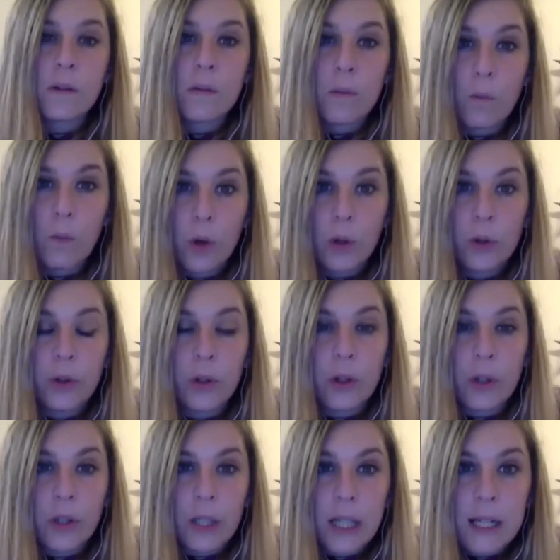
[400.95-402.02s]

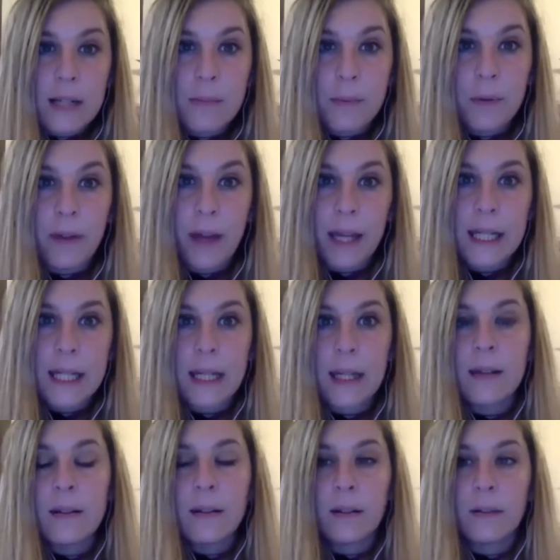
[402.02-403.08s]
water is provided,